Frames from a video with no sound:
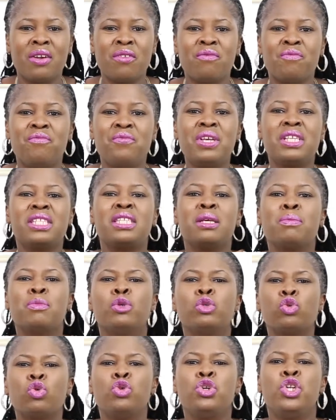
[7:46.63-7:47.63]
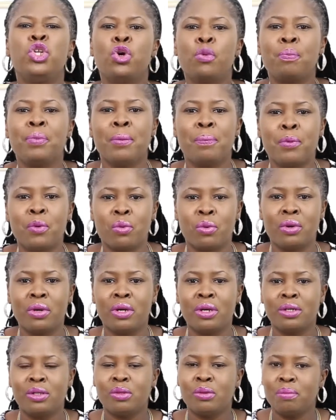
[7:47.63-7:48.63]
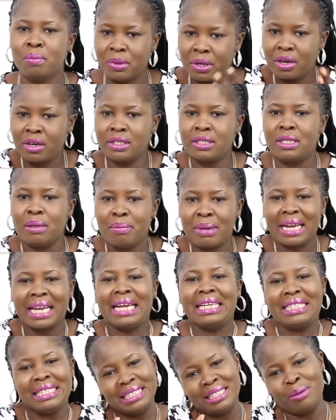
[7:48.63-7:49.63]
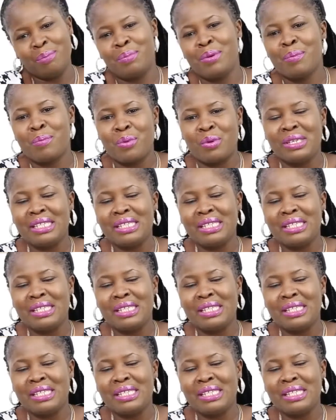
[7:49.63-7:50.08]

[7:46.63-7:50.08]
visible to new people, because the market is the people.